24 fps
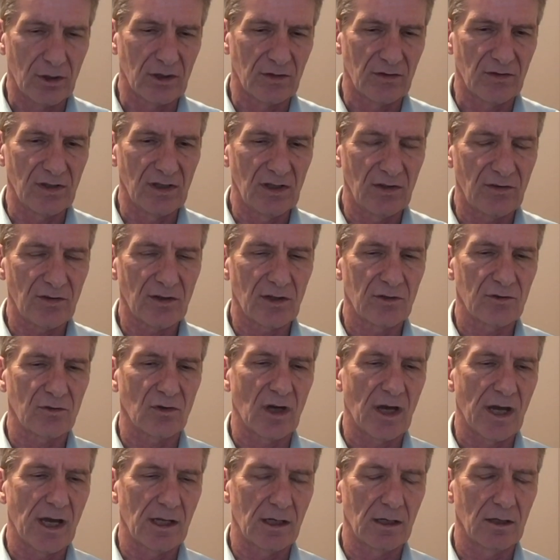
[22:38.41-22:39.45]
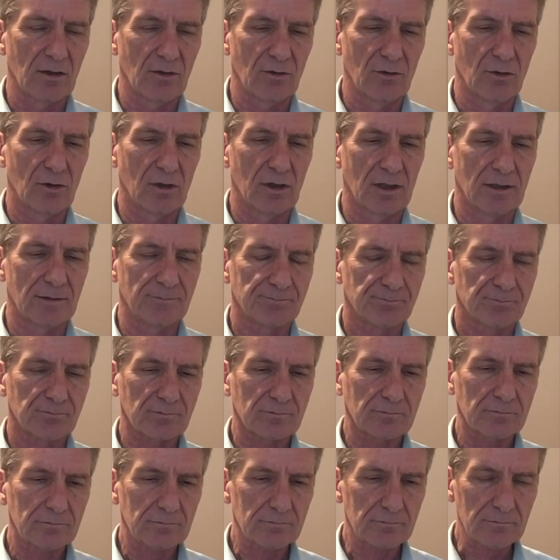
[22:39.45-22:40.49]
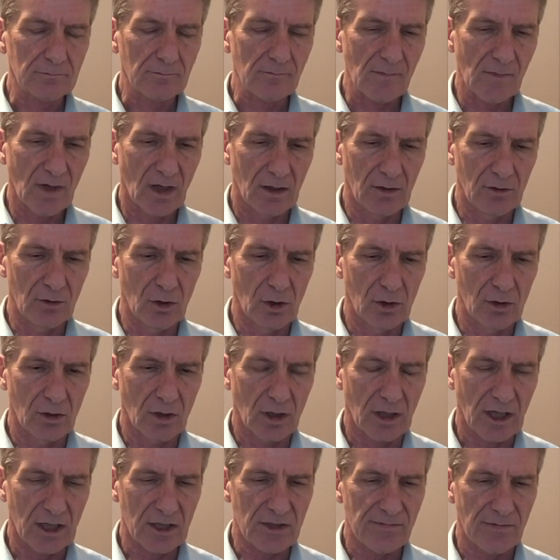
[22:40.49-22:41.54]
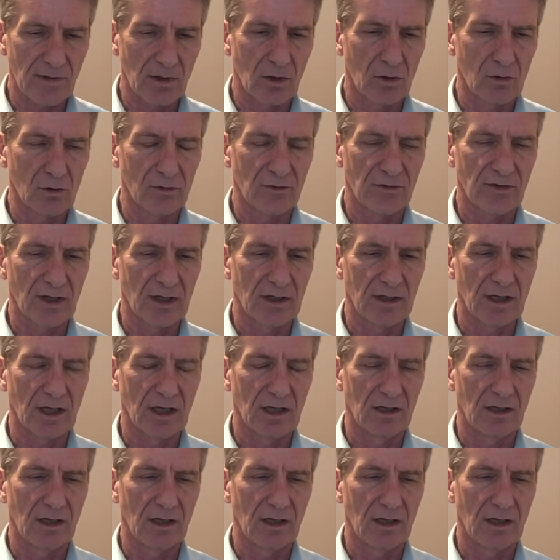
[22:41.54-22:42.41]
it's easier to handle your cash flows and